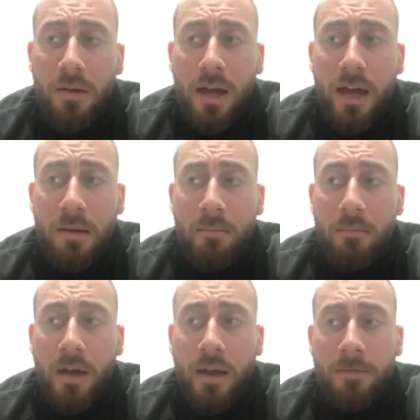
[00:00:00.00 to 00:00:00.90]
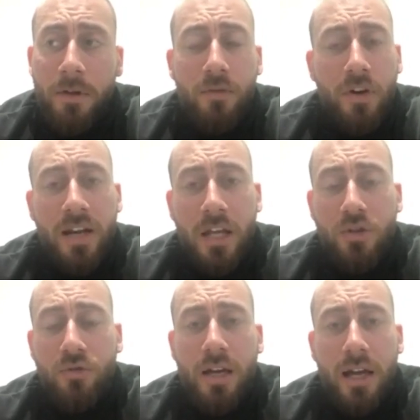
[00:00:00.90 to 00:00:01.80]
If you've got an
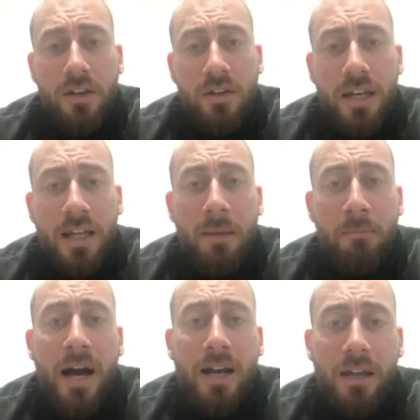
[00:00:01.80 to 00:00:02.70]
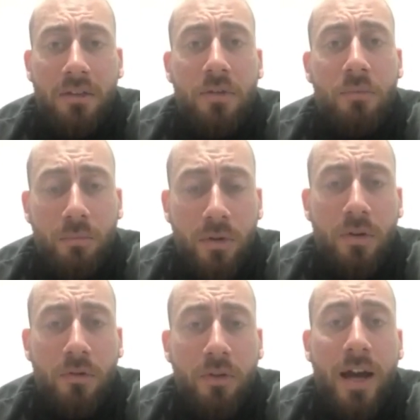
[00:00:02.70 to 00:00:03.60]
injury and you need to get back into,
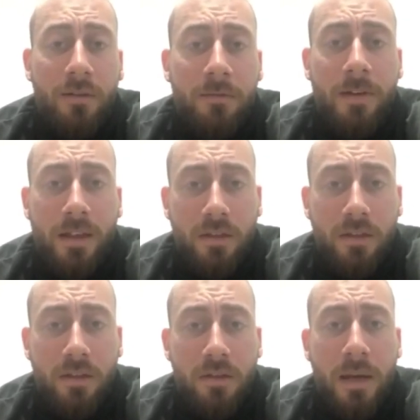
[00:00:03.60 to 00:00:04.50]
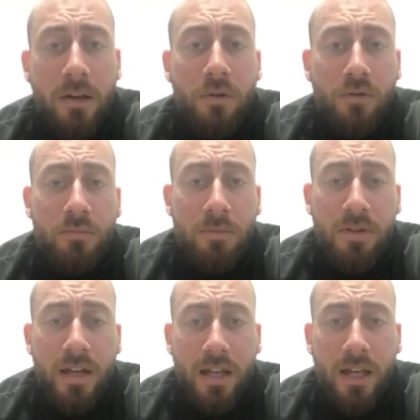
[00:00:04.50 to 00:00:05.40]
fighting fit to being
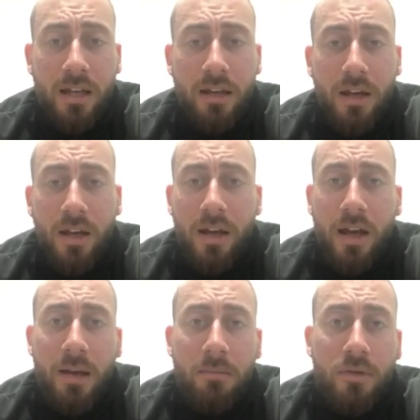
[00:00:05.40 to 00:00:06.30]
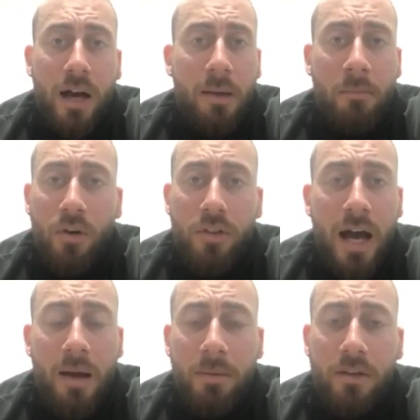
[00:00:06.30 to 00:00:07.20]
100% again. So I'm more than
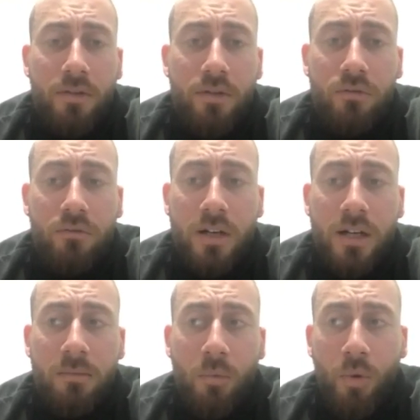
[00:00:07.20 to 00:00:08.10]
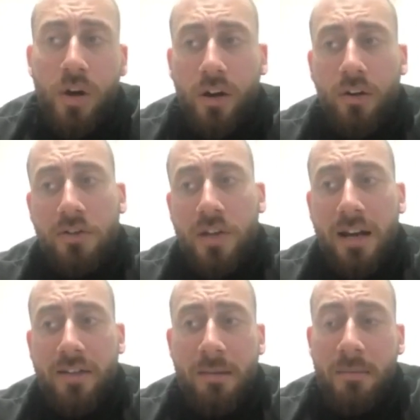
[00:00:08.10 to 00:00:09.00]
happy to work alongside
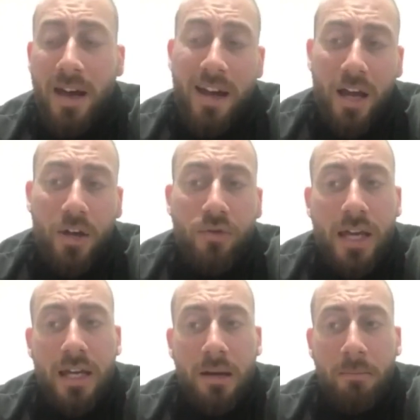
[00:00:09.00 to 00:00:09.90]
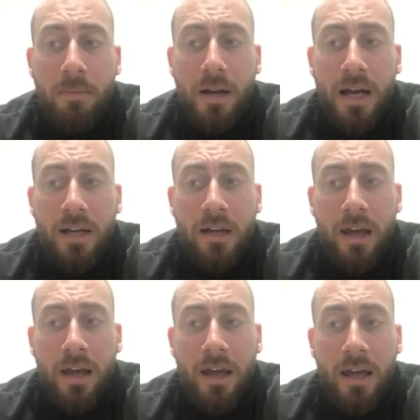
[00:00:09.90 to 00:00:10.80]
of them and create a plan
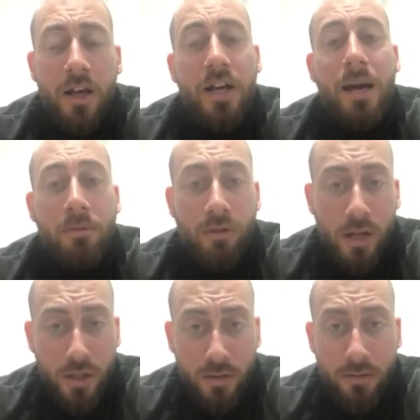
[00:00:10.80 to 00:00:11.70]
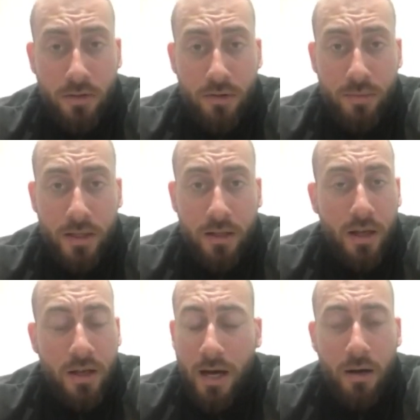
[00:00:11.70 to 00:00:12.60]
in collaboration as well.
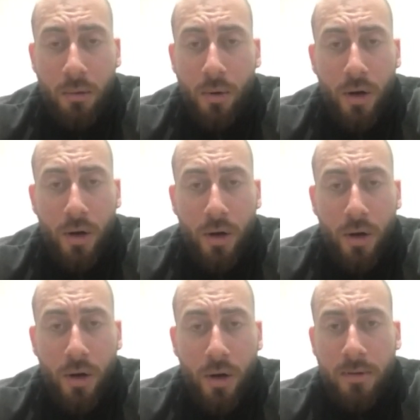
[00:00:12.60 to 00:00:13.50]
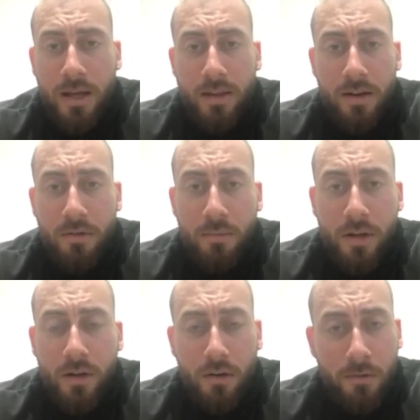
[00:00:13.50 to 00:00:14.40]
I work with lots of people like that as well, a
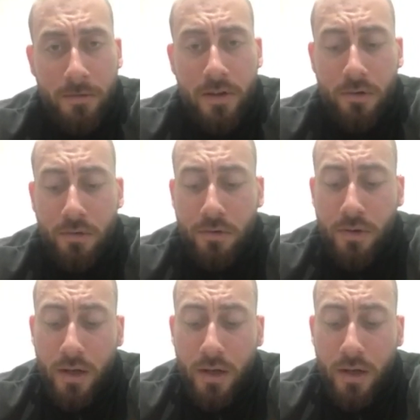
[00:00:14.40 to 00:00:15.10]
lot of physios.